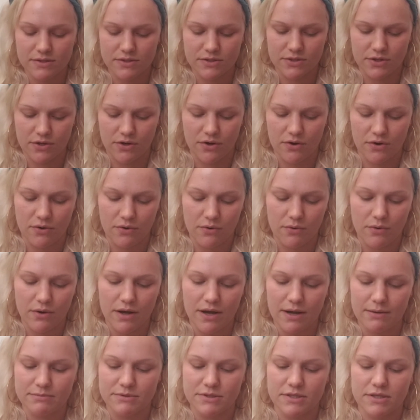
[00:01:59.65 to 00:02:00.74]
So
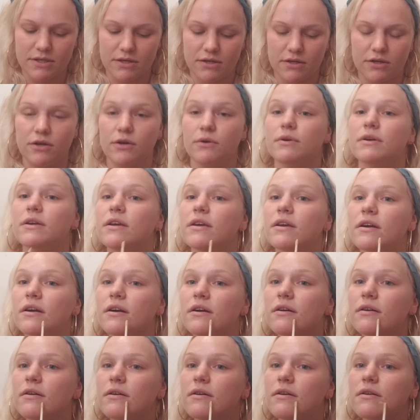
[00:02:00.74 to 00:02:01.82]
I'm just going to go
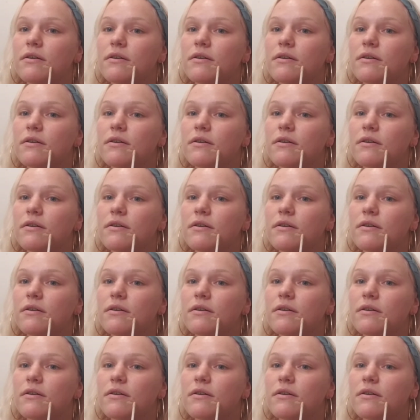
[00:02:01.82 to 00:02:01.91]
here.